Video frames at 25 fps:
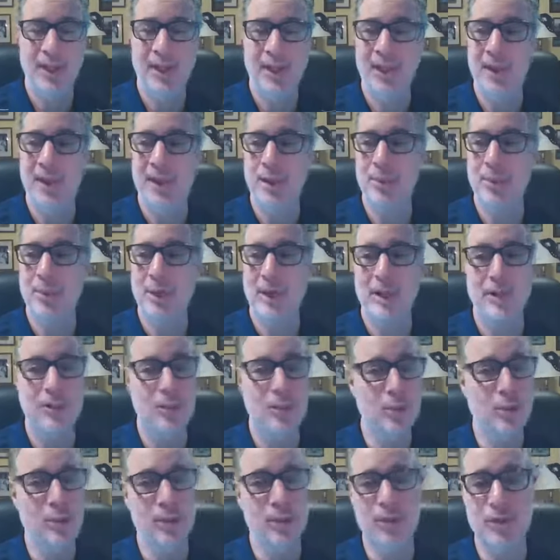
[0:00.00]
Uh, but I
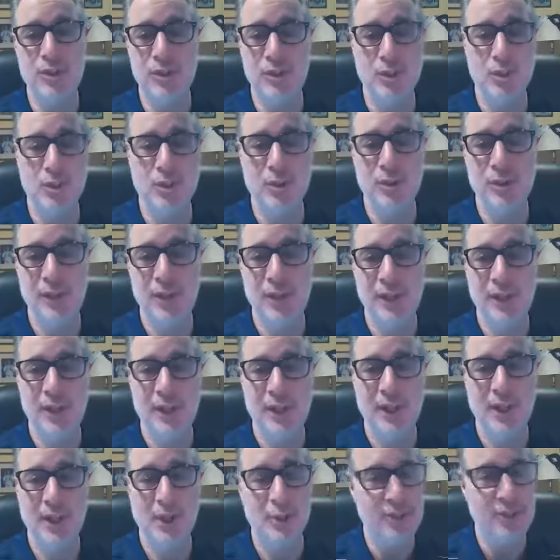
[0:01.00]
do wish you,
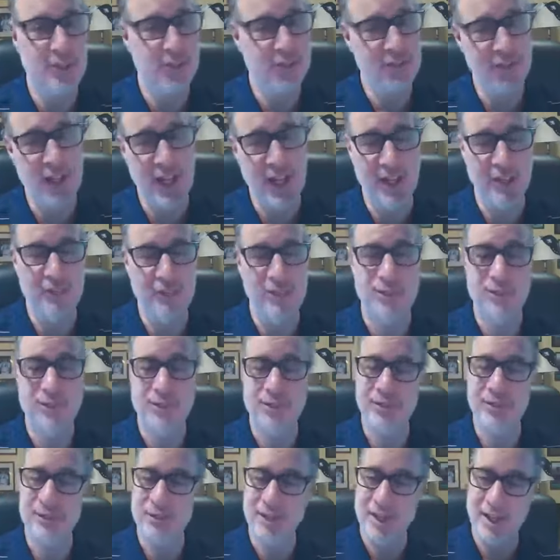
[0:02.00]
you know, stay safe,
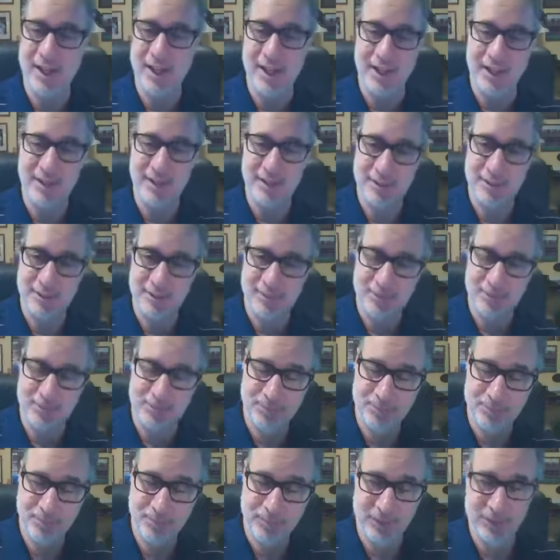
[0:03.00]
stay
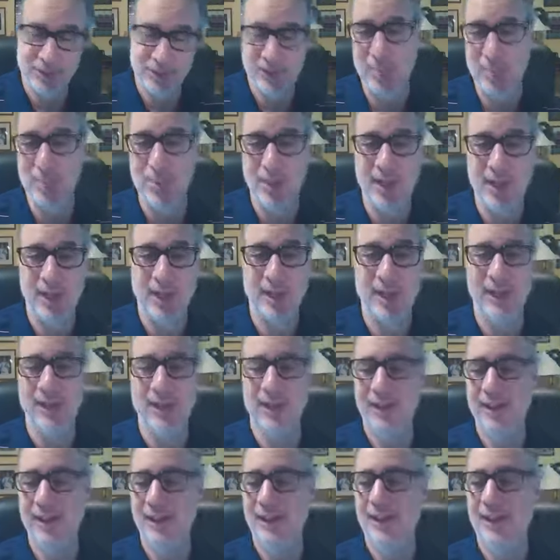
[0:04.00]

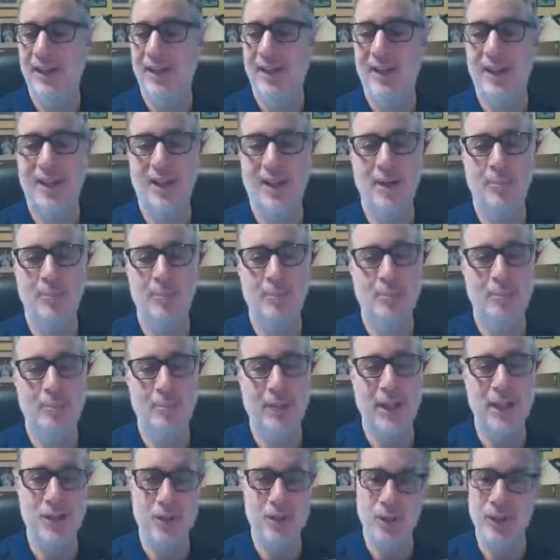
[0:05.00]
separated. Um,
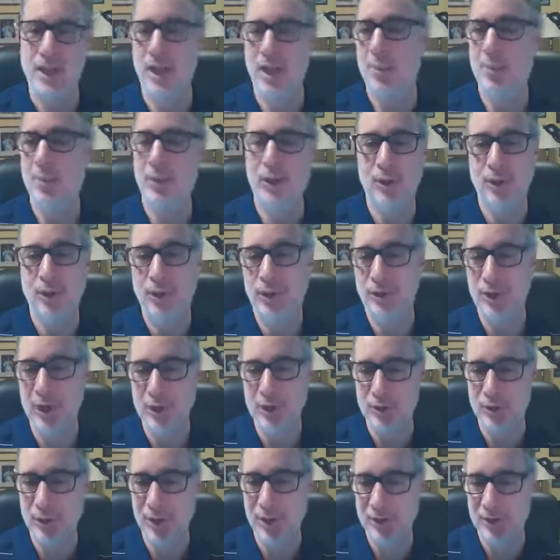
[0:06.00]
make sure you help local
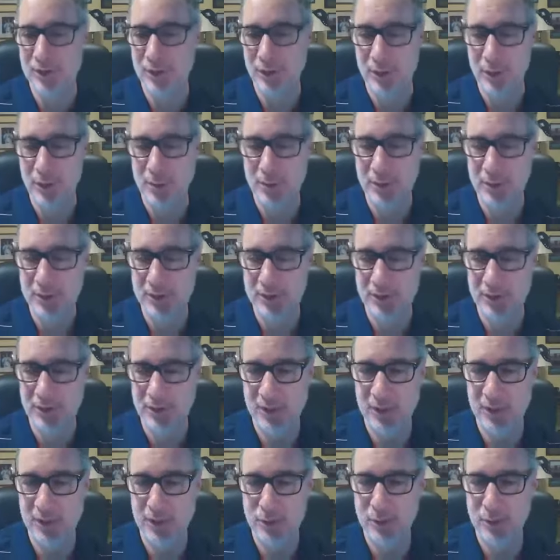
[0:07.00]
restaurants, local
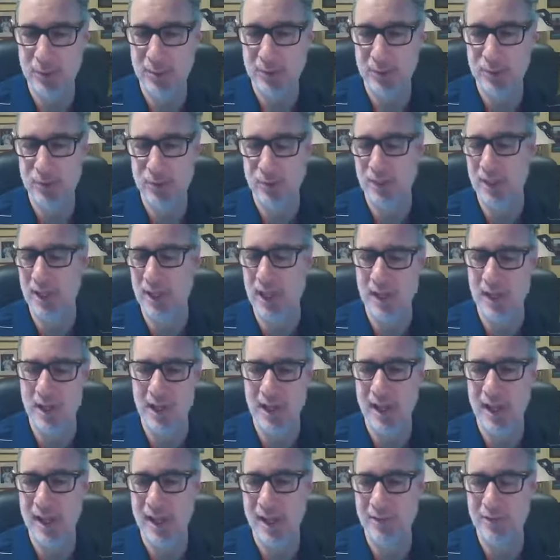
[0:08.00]
businesses. We've been doing a lot of
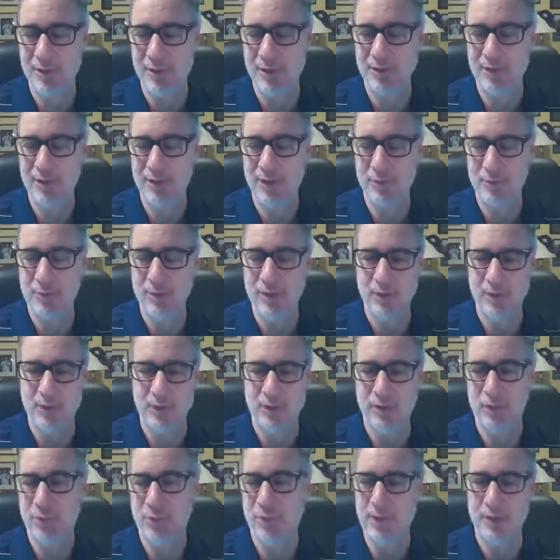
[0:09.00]
that, having stuff being
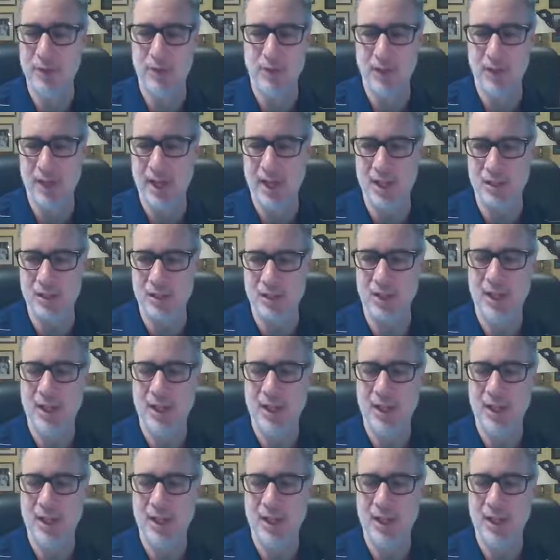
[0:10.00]
delivered by DoorDash,